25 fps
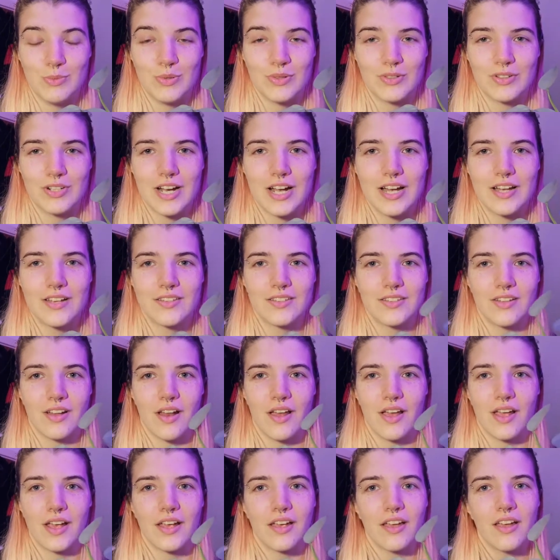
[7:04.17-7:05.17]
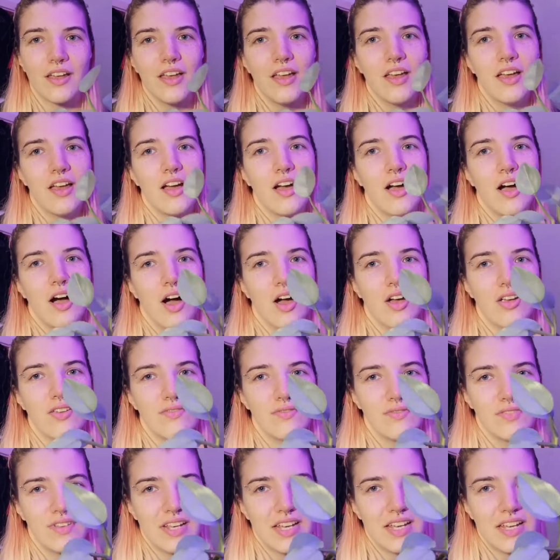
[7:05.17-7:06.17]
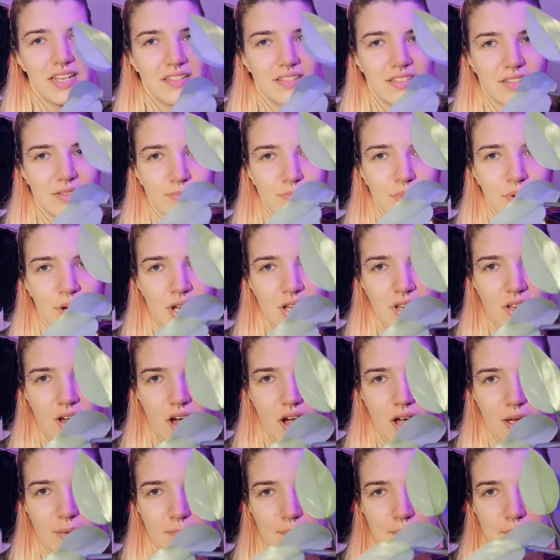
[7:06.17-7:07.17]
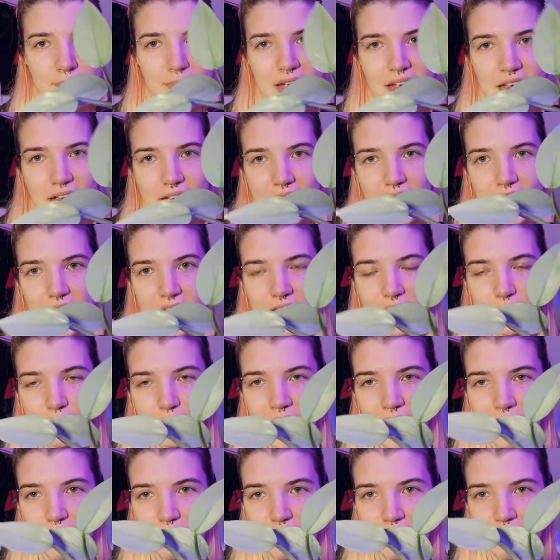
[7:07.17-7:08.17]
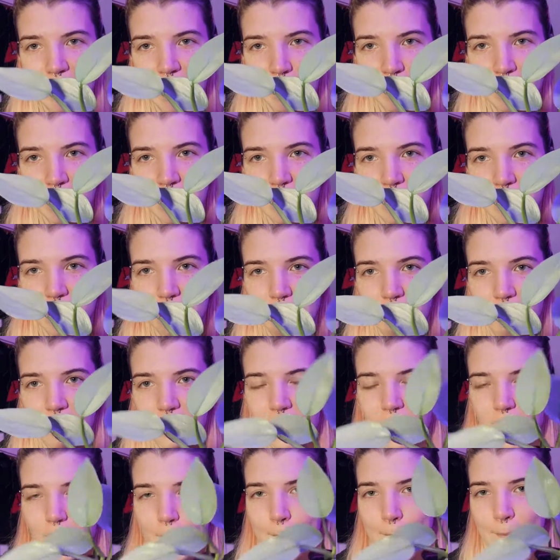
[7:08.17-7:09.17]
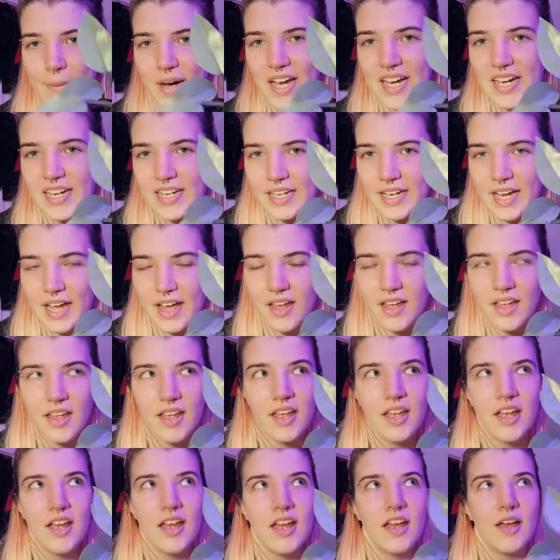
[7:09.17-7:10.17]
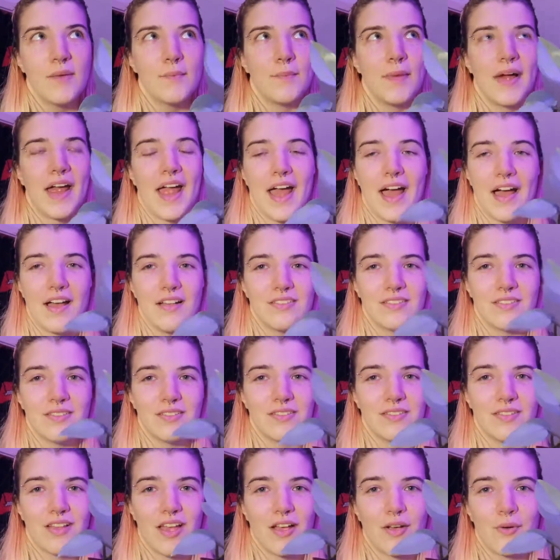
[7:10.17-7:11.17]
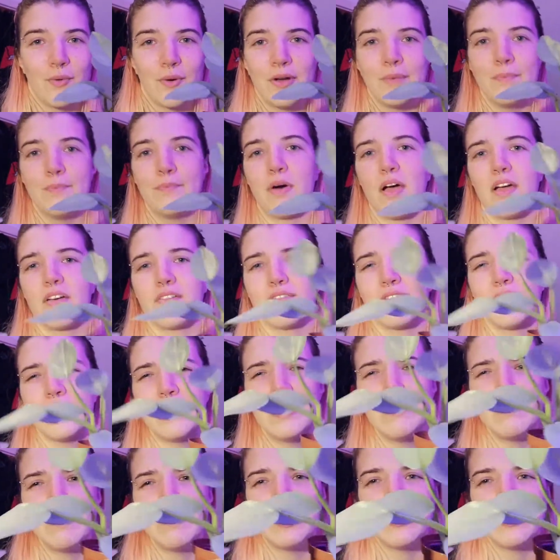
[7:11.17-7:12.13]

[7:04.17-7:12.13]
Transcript: rare, so like hopefully at some point I may be able to get I might get my hands on like one, but I really